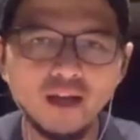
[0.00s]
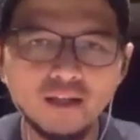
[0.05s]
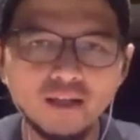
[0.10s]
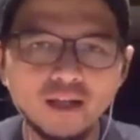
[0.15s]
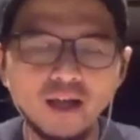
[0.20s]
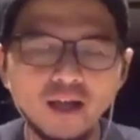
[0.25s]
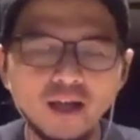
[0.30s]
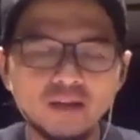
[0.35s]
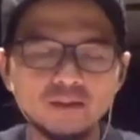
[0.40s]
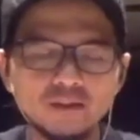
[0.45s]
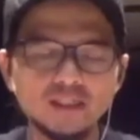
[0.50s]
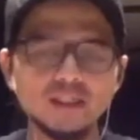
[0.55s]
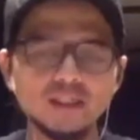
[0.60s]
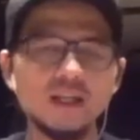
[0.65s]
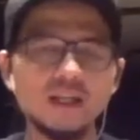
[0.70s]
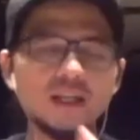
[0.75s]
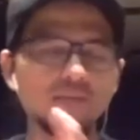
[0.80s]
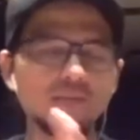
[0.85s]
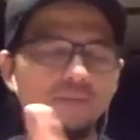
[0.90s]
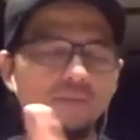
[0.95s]
Aurelia
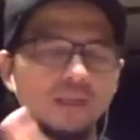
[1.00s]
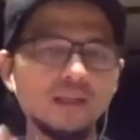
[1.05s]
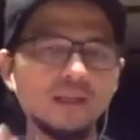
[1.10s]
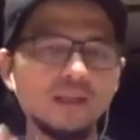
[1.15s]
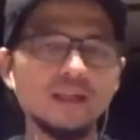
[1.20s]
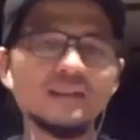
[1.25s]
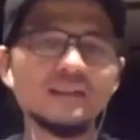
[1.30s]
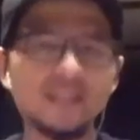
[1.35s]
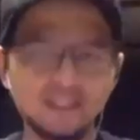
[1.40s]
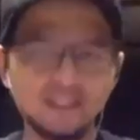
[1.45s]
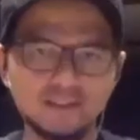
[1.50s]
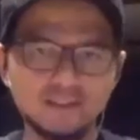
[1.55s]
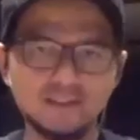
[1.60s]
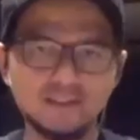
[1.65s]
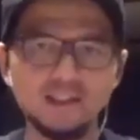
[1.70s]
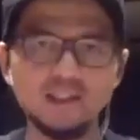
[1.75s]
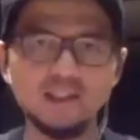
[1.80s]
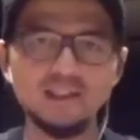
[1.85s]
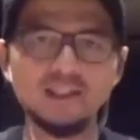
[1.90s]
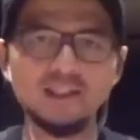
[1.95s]
addressed in
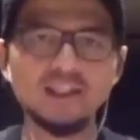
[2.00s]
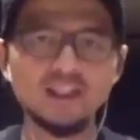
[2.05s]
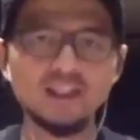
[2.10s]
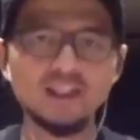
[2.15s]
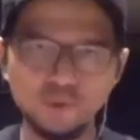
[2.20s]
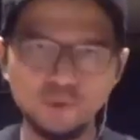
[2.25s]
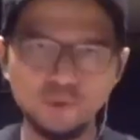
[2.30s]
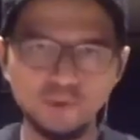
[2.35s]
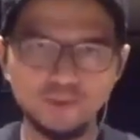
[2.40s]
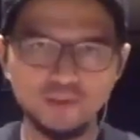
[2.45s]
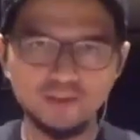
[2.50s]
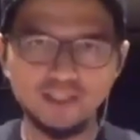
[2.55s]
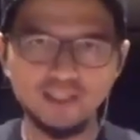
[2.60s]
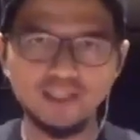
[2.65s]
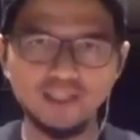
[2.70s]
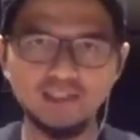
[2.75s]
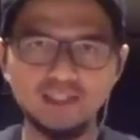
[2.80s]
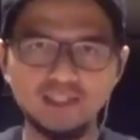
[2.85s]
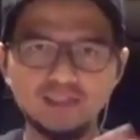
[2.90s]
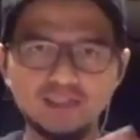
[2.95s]
the schools like
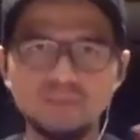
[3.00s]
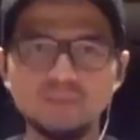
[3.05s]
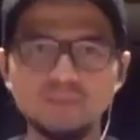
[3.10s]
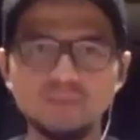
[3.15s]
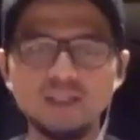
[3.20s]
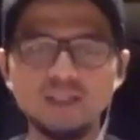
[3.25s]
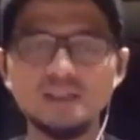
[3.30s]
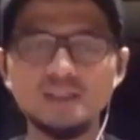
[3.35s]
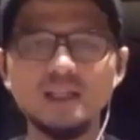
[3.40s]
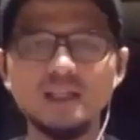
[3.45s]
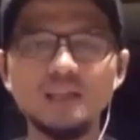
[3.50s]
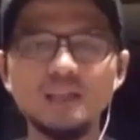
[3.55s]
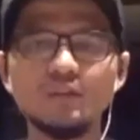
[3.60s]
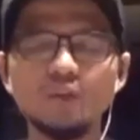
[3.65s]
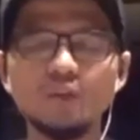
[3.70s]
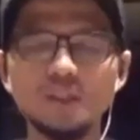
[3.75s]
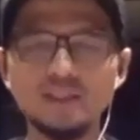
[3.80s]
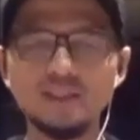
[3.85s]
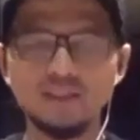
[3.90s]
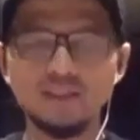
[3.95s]
this. It's the
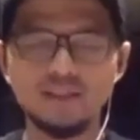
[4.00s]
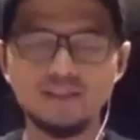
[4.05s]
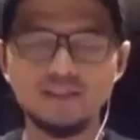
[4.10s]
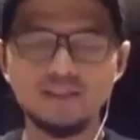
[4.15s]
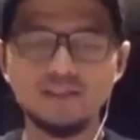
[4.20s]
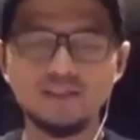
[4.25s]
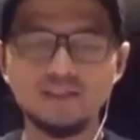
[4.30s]
intolerance.